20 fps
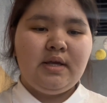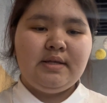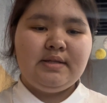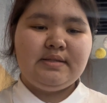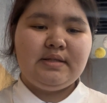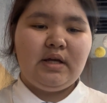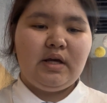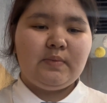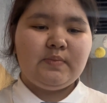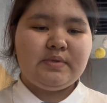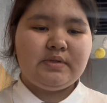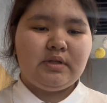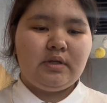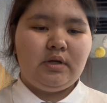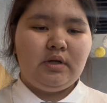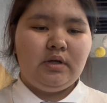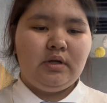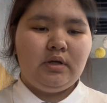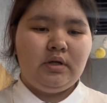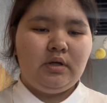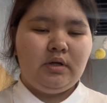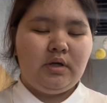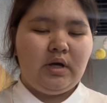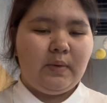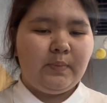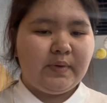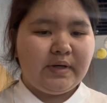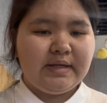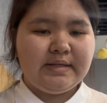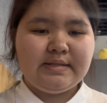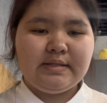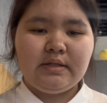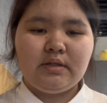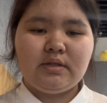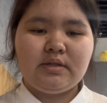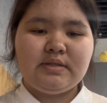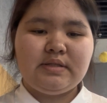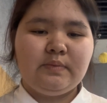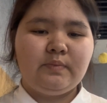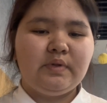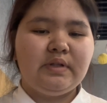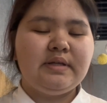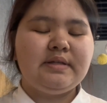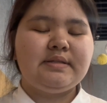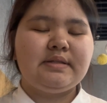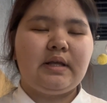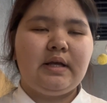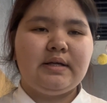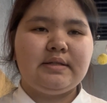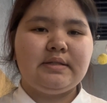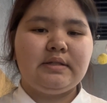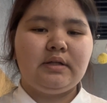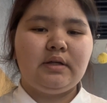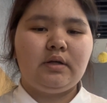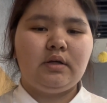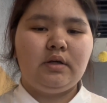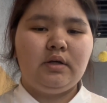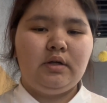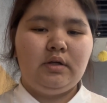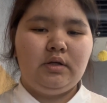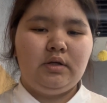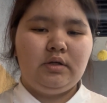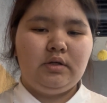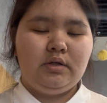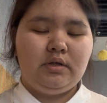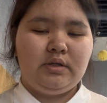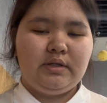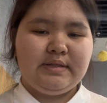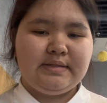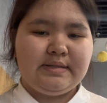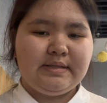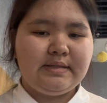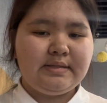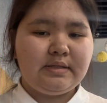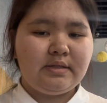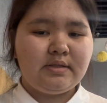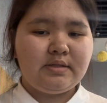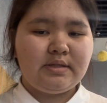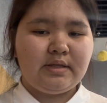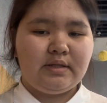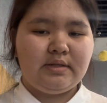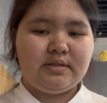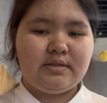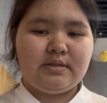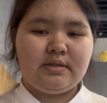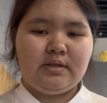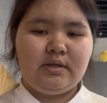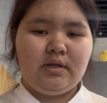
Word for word: the ups, uh, uprising symbolized Kazakh resistance and